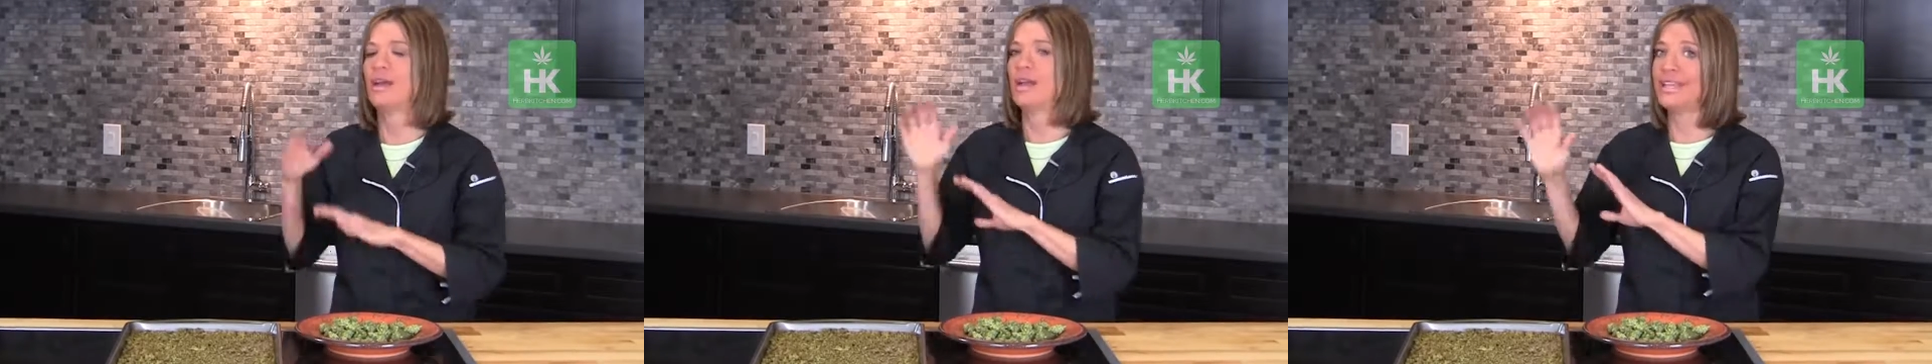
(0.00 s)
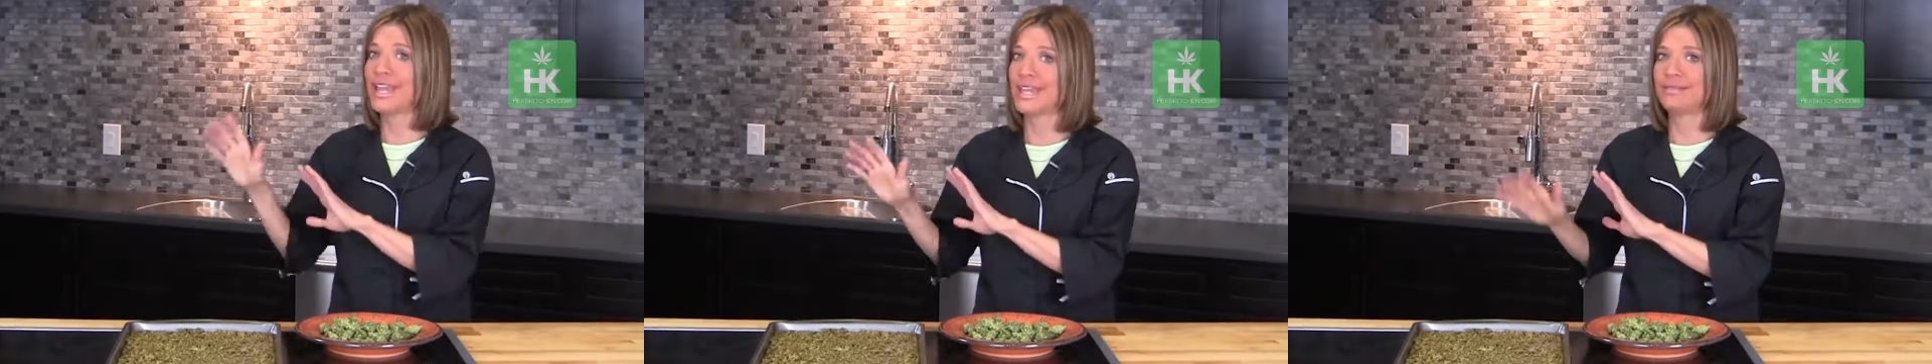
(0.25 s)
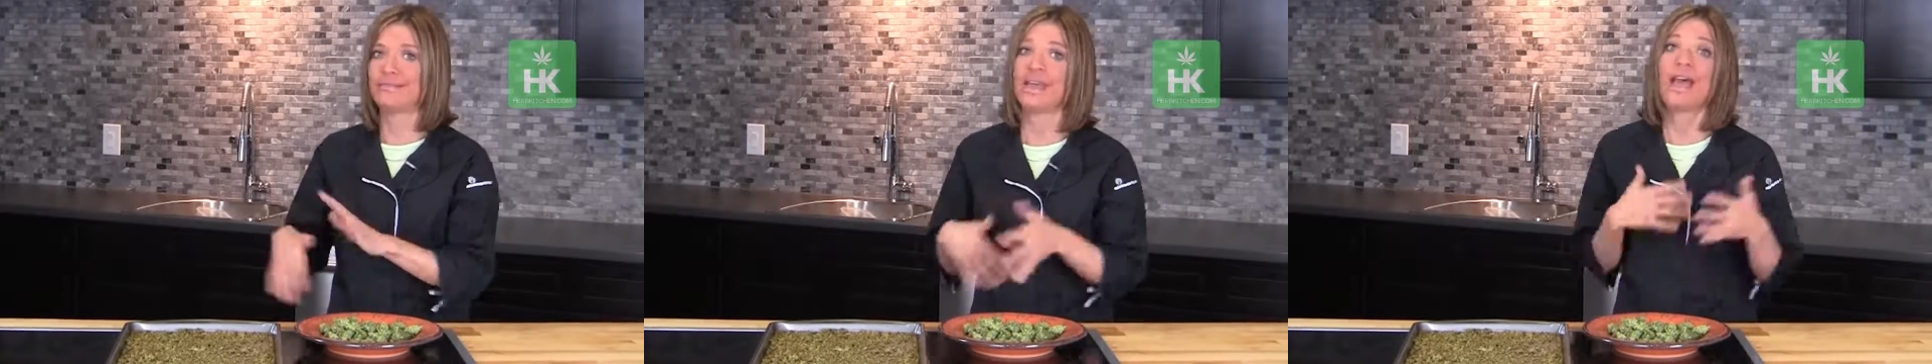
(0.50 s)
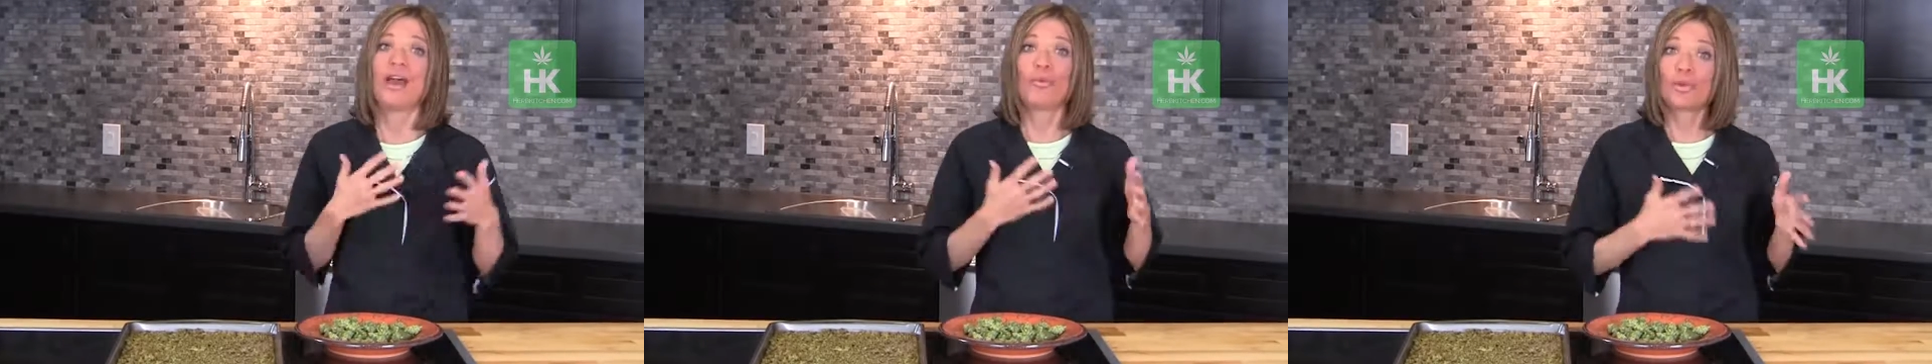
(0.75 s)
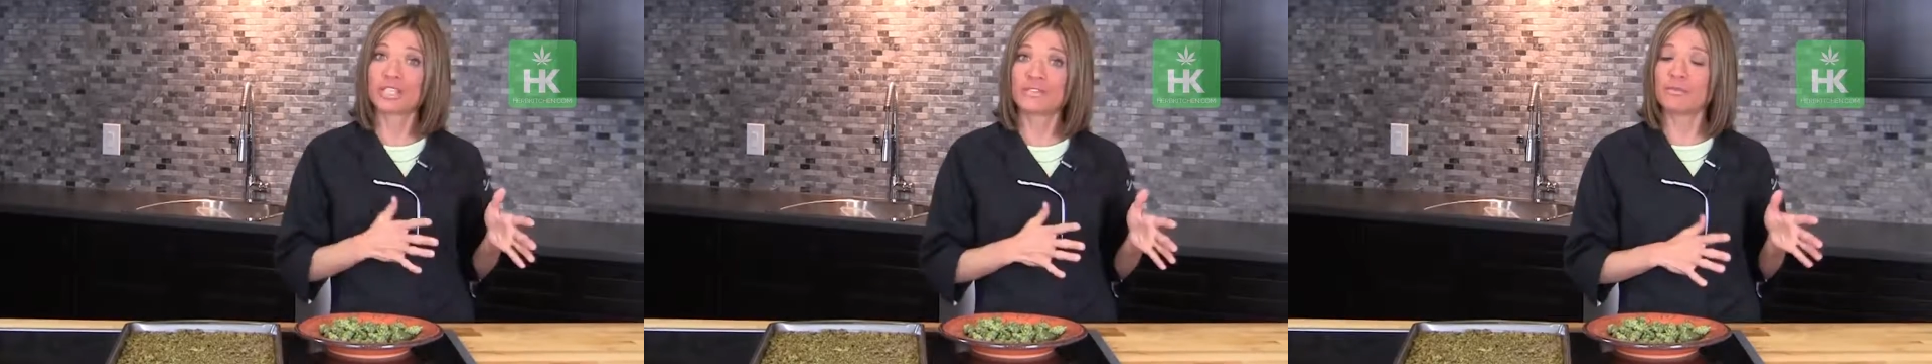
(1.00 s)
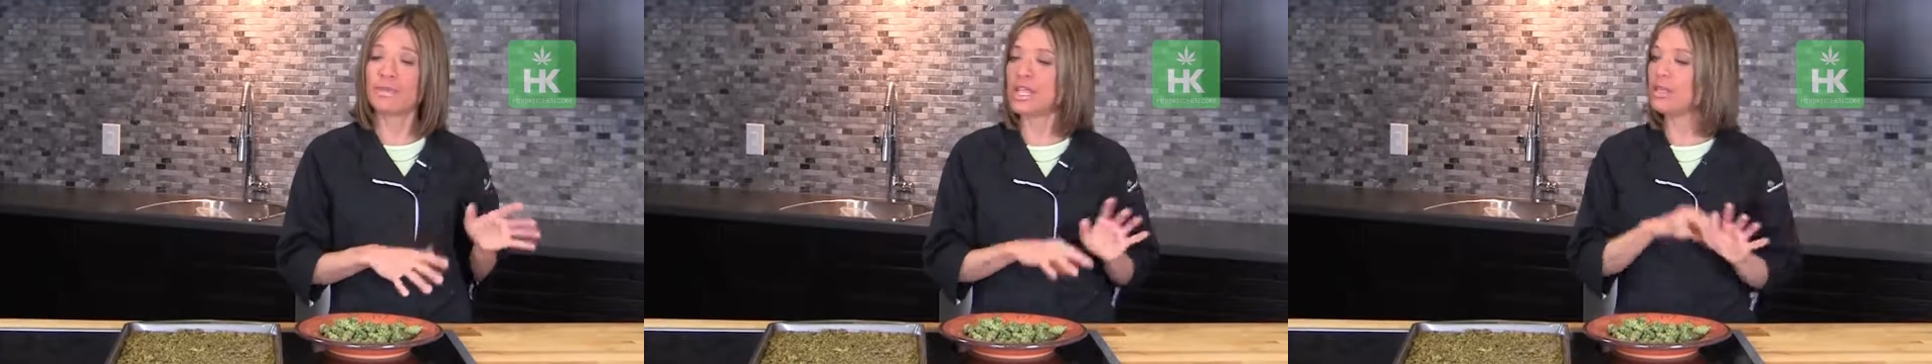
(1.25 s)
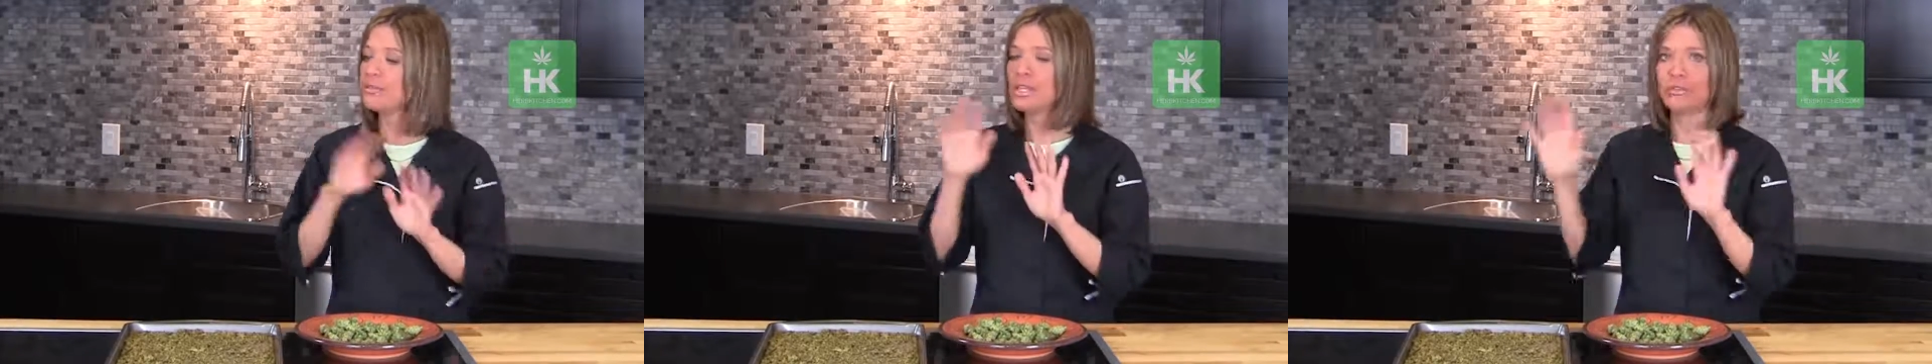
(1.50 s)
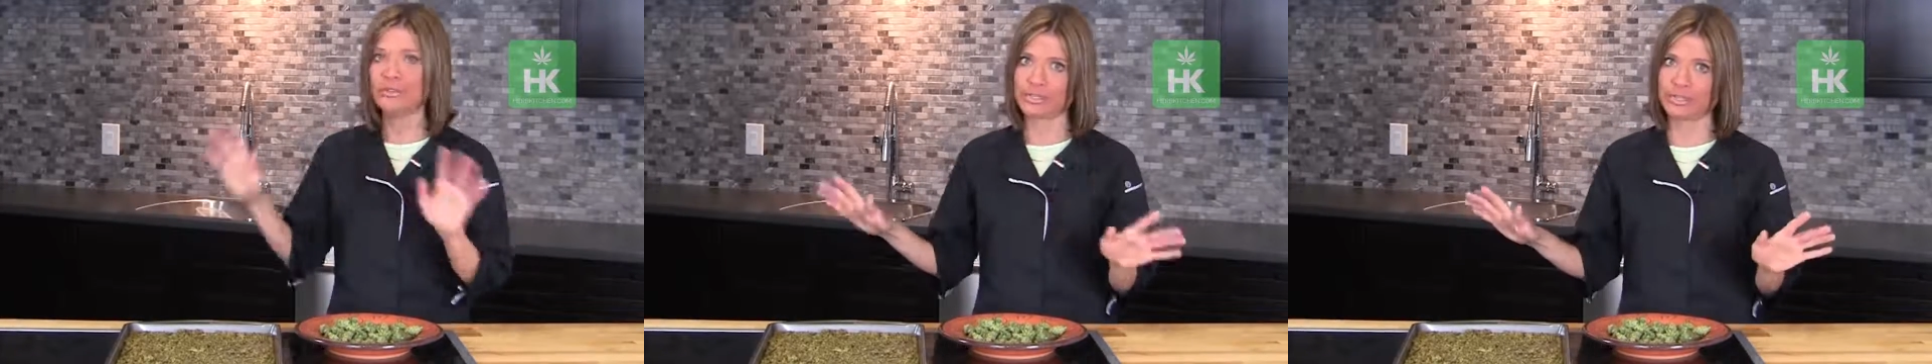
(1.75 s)
Again, works for me,
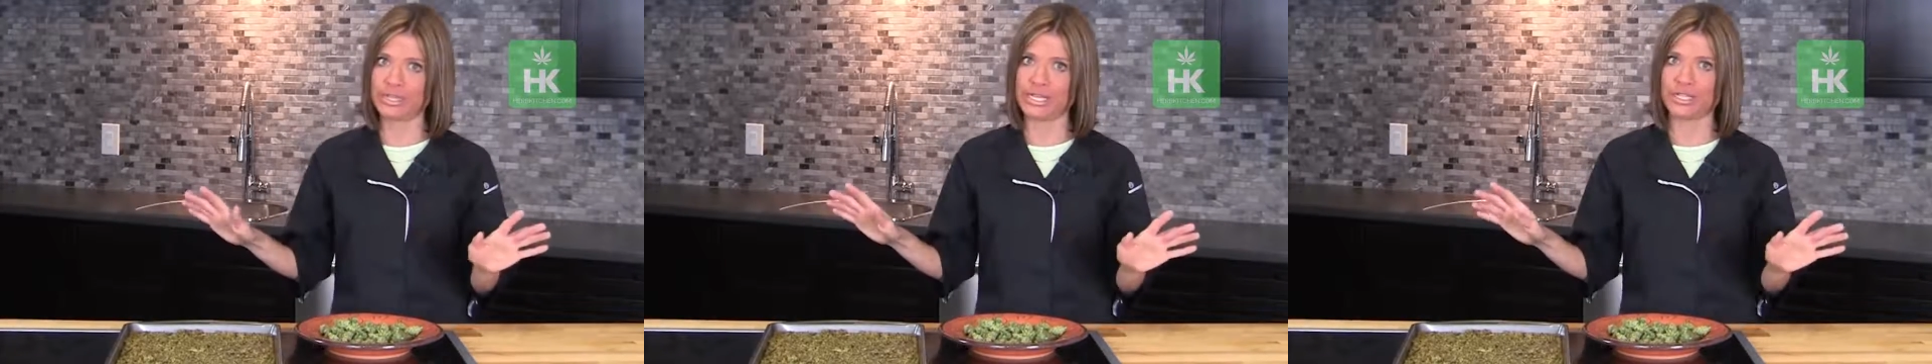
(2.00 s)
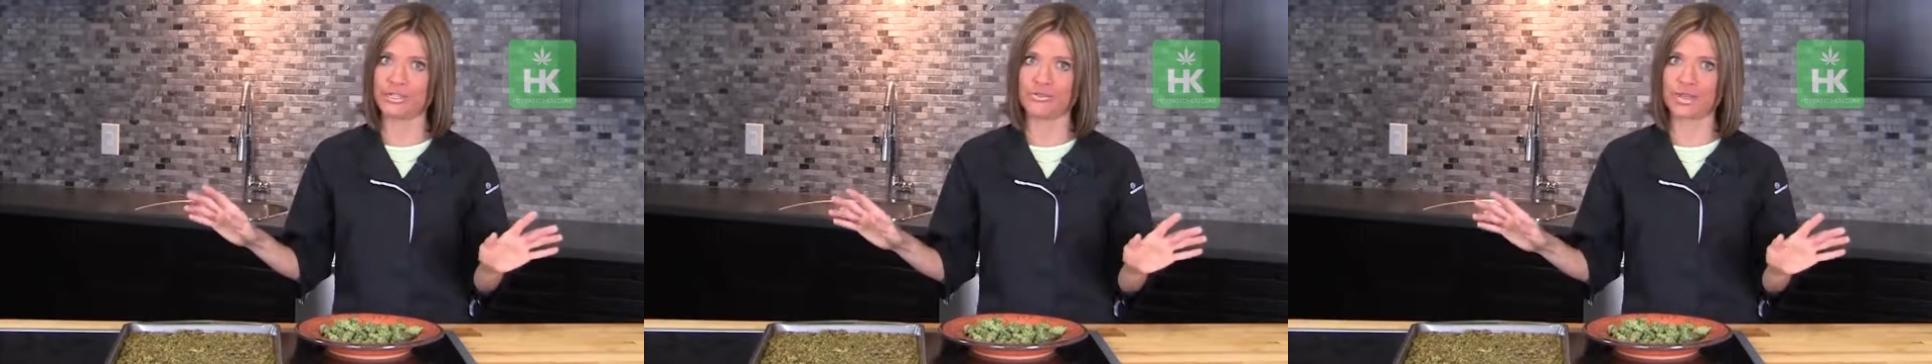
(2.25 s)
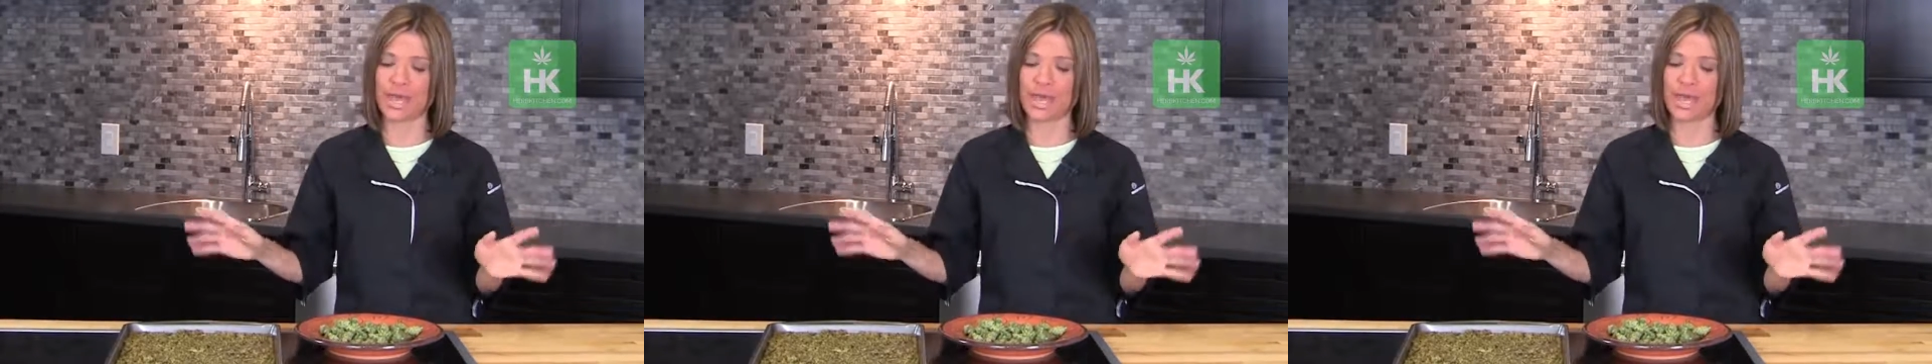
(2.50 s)
you don't need to do